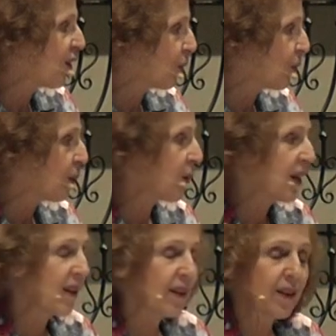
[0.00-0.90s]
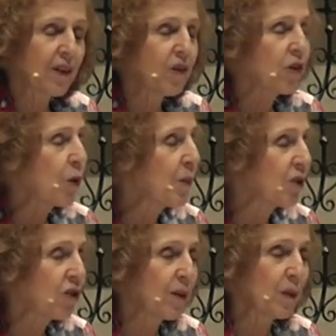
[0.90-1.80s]
this week because it's so
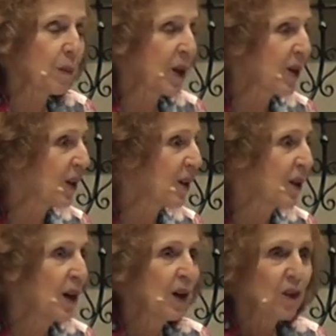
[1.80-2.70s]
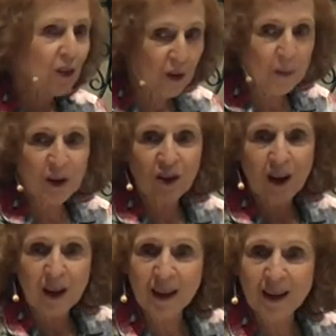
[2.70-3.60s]
much on rebellion, so much
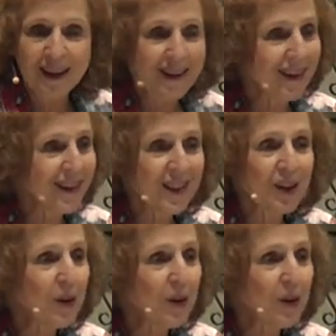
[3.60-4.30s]
on, it, you